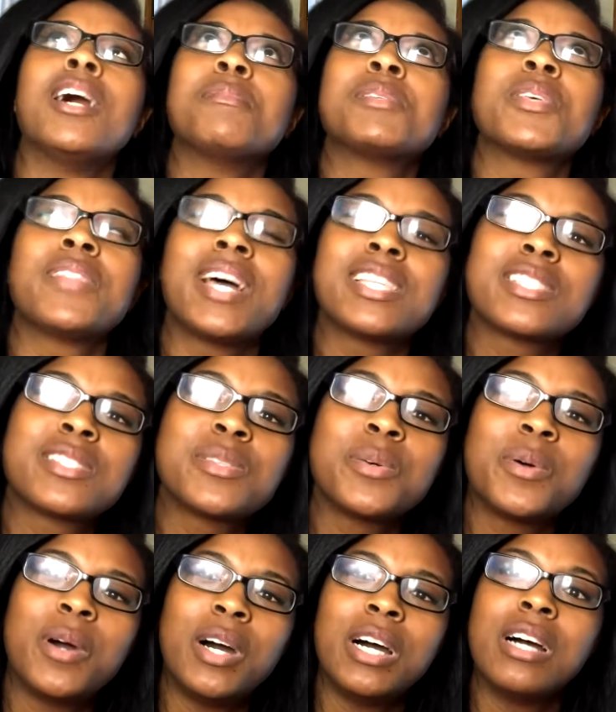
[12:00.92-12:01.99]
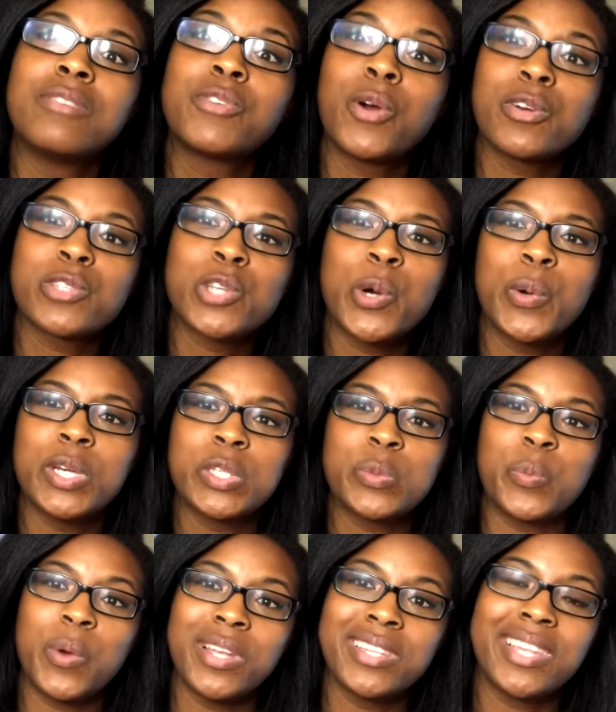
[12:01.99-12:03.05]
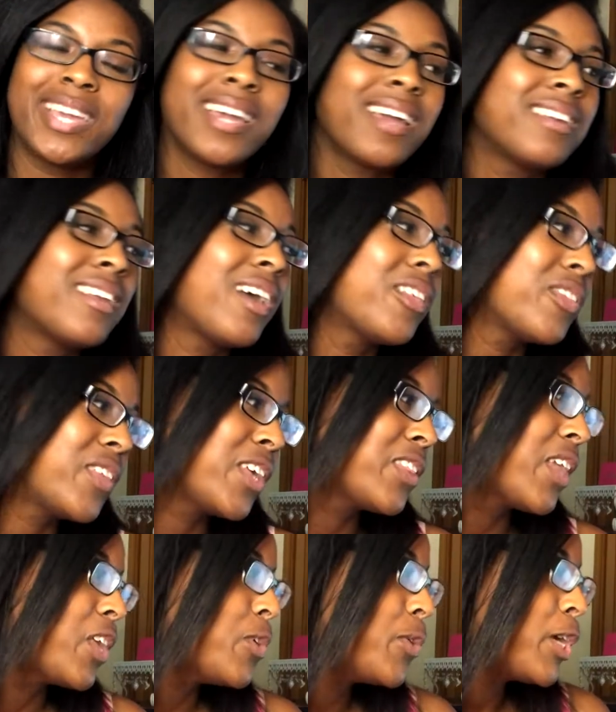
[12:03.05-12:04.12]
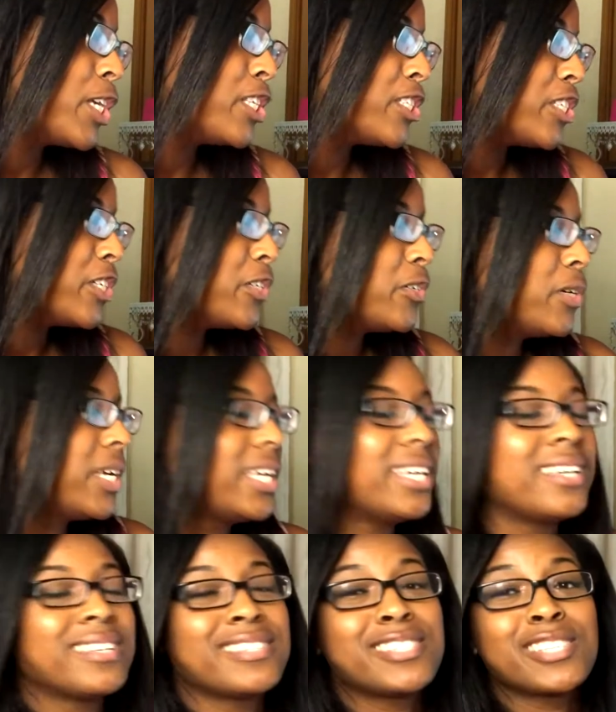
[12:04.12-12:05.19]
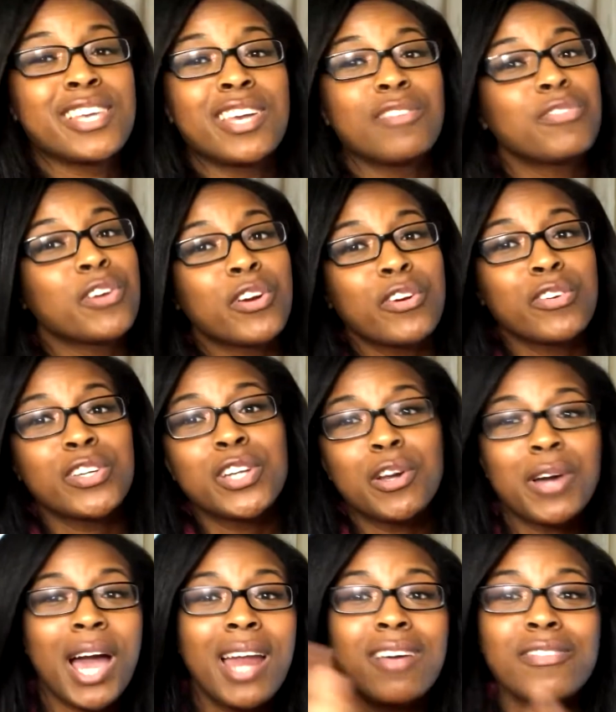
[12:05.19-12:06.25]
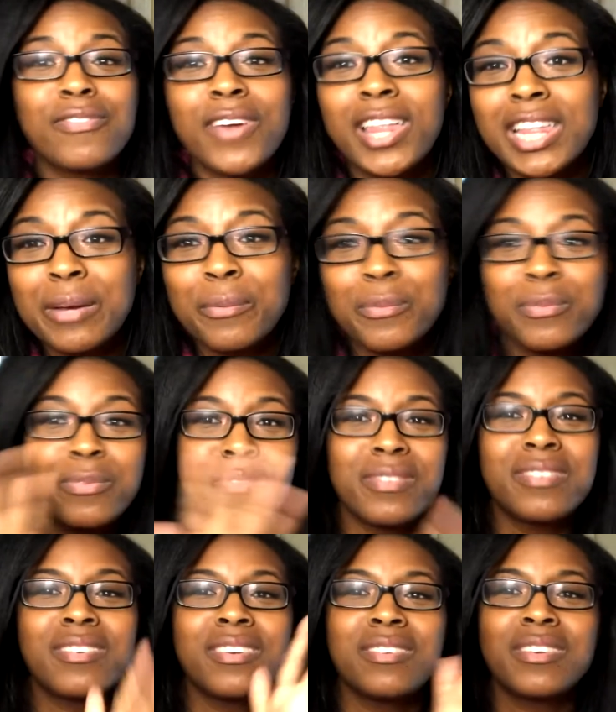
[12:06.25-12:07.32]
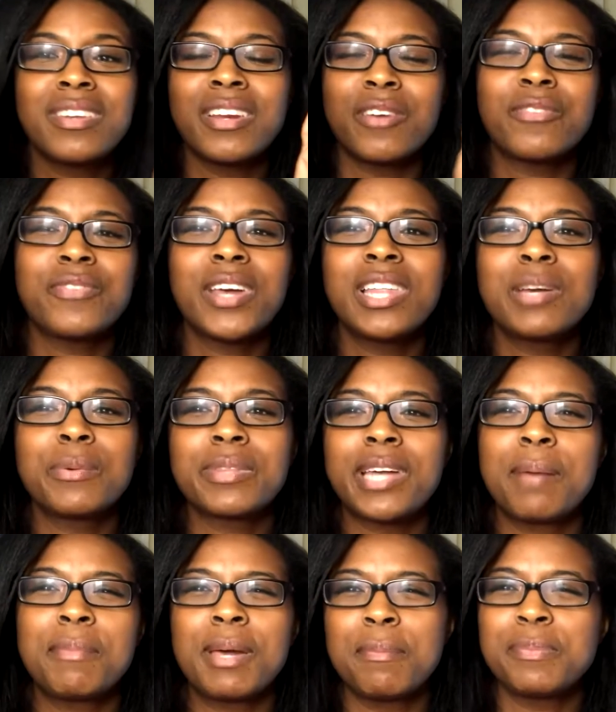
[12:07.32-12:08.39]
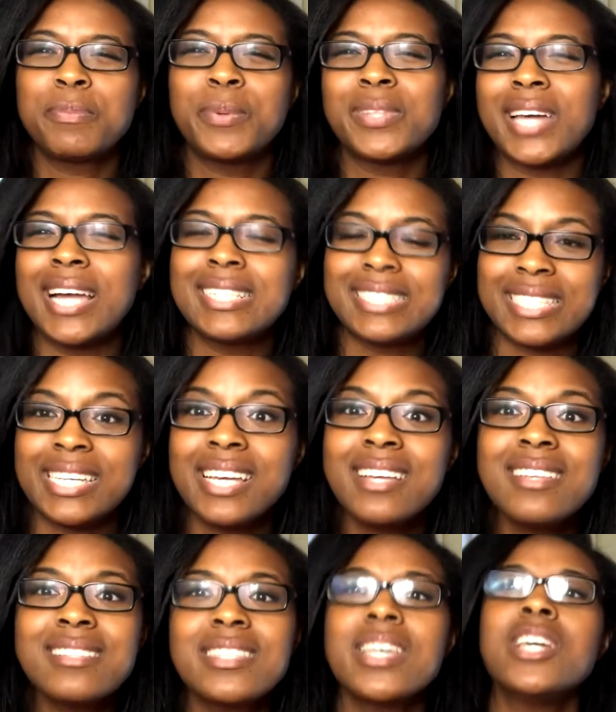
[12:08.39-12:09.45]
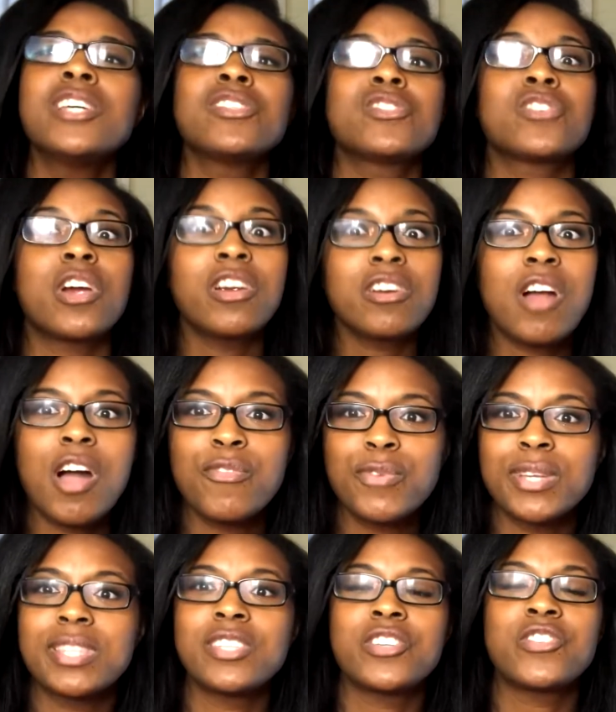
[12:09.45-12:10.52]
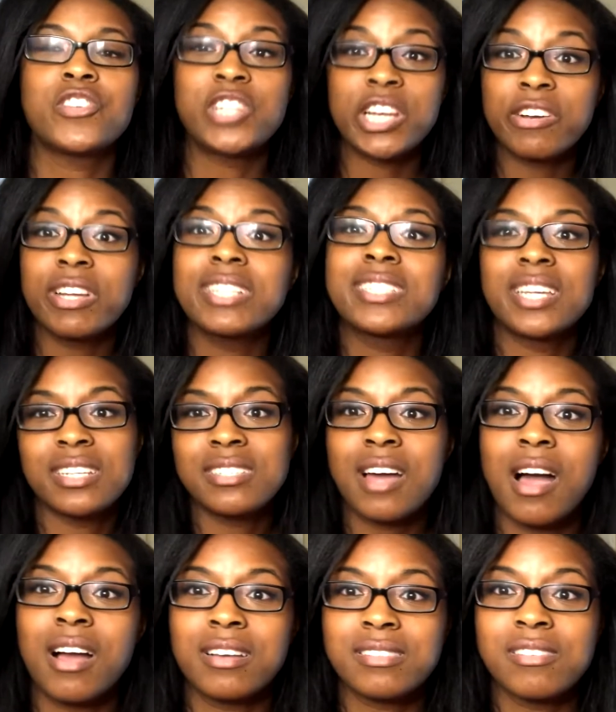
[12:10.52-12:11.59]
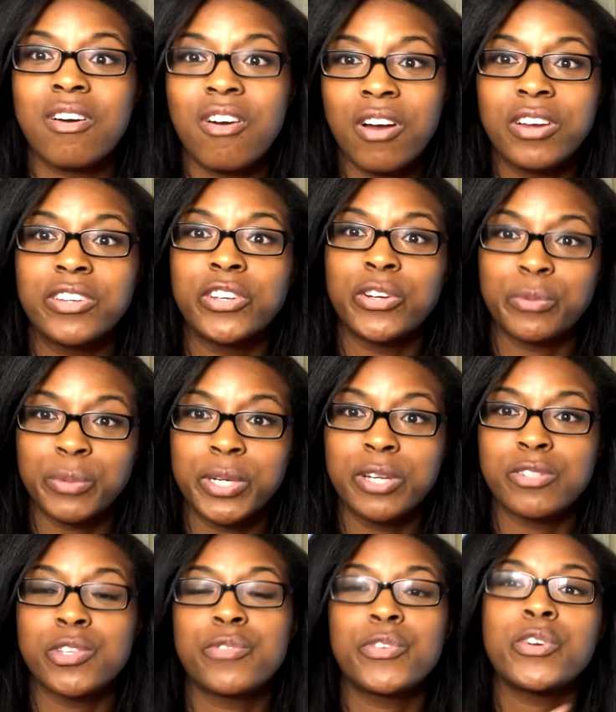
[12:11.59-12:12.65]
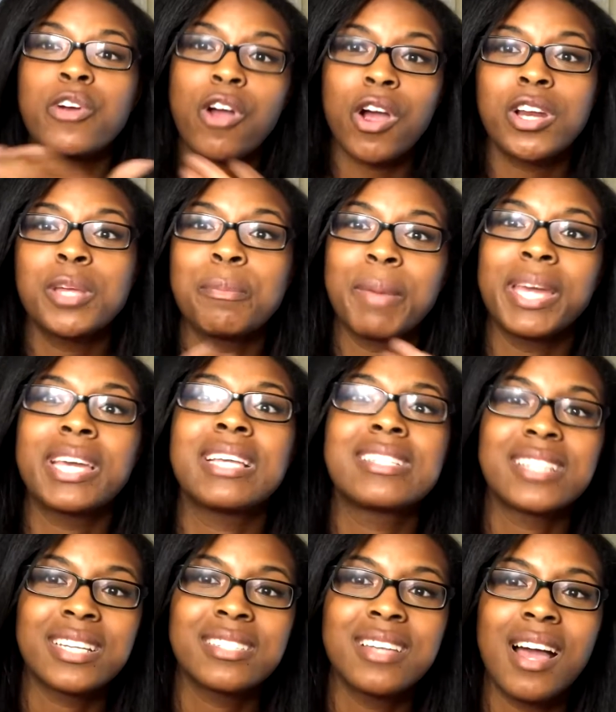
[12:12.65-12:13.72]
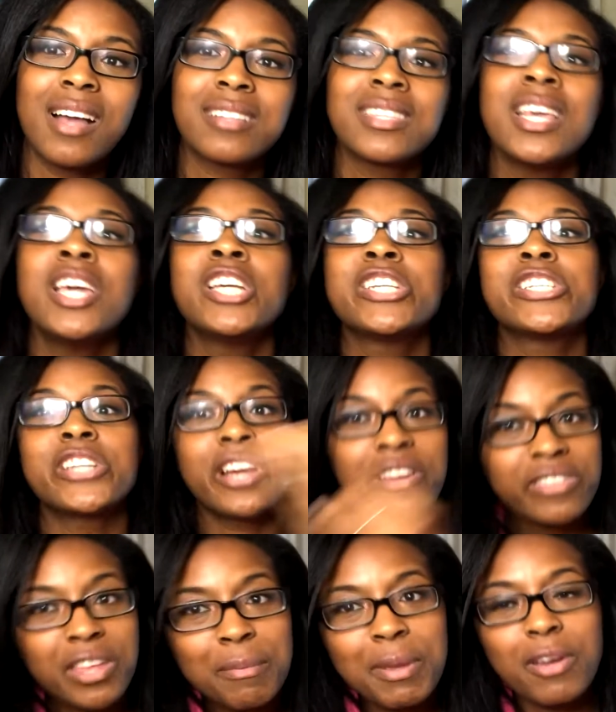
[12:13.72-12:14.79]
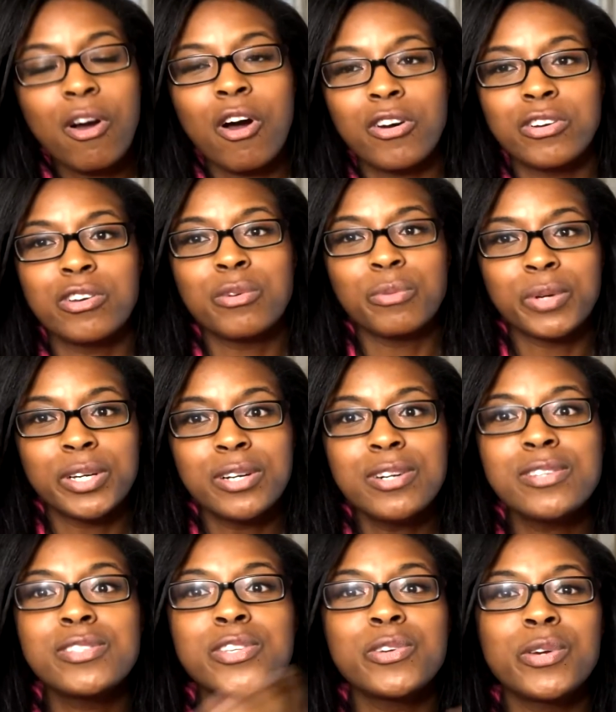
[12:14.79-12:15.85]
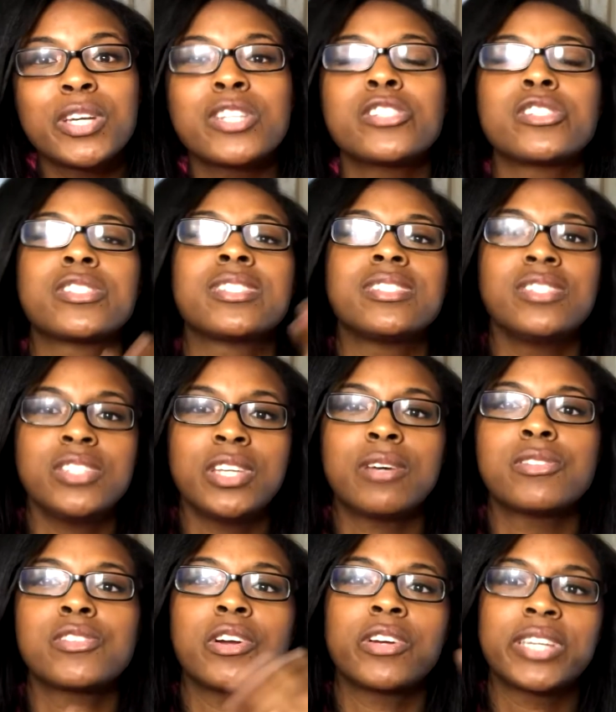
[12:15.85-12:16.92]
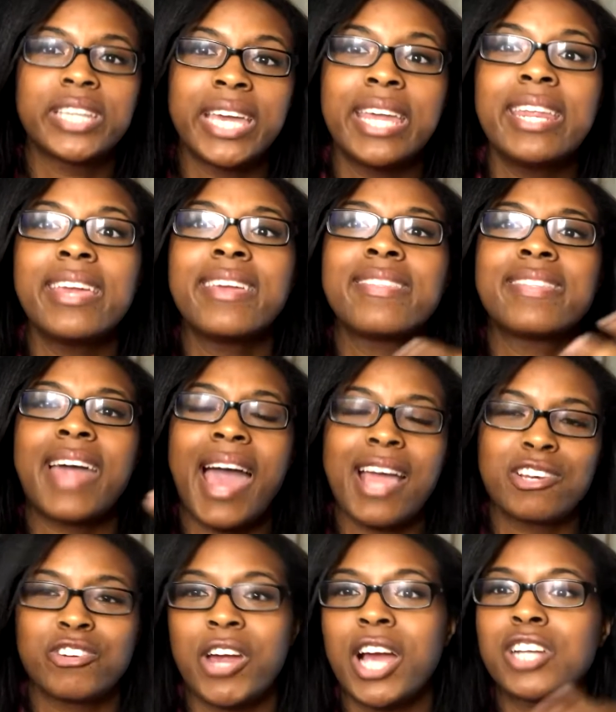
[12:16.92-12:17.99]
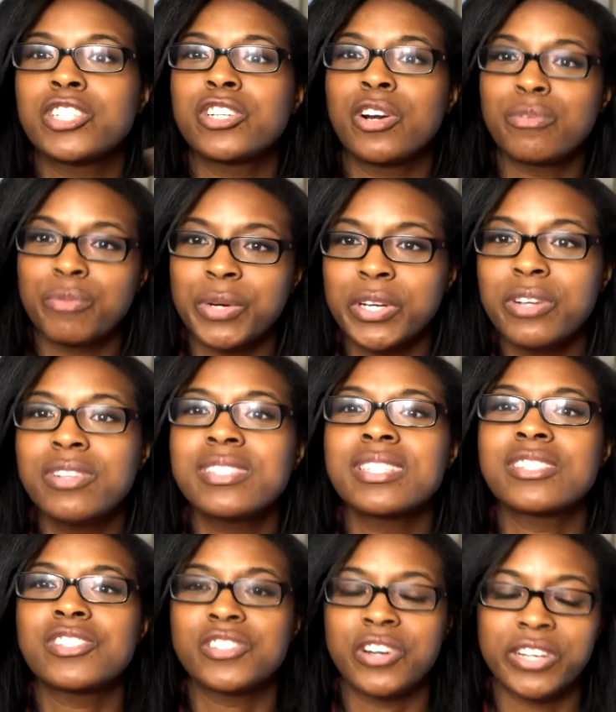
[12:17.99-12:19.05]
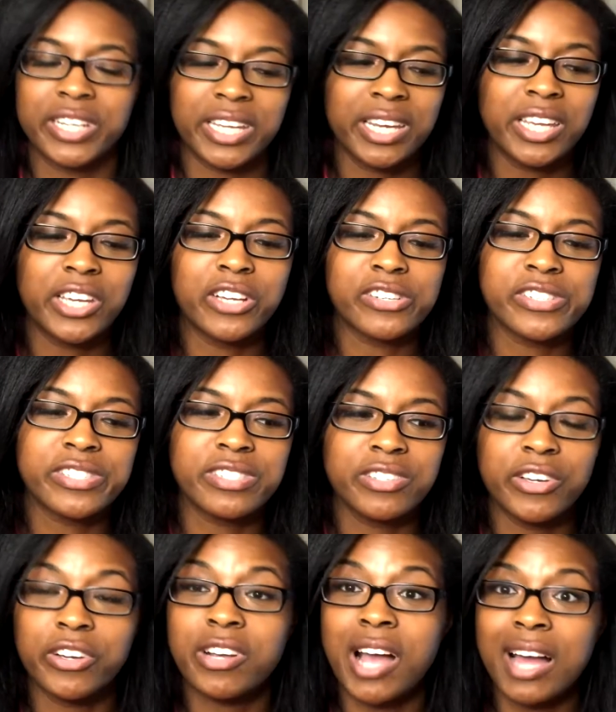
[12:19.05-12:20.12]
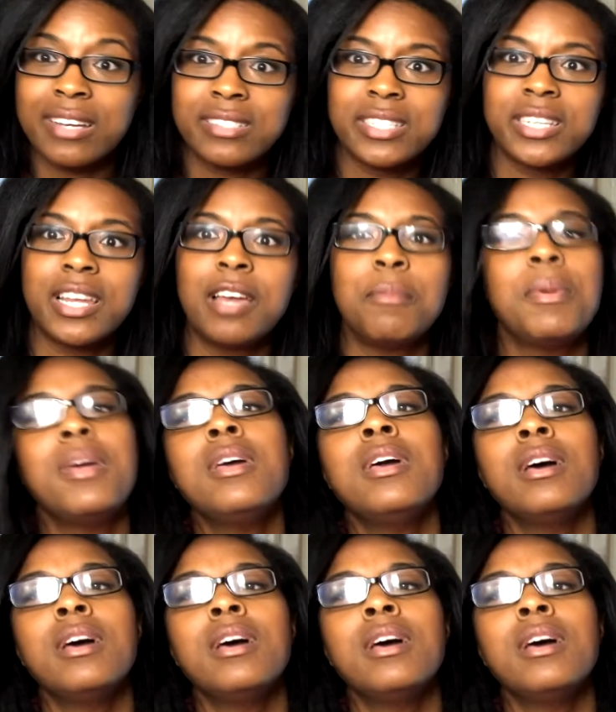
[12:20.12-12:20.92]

So that's, of course, always one thing. Another thing that you can do is, if you're, kind of failing with coming up with ideas, start off with sharing TikToks on your reel. So if you're already making TikToks, share them on your reel so you can just, start getting that traction on reels and start getting your content up,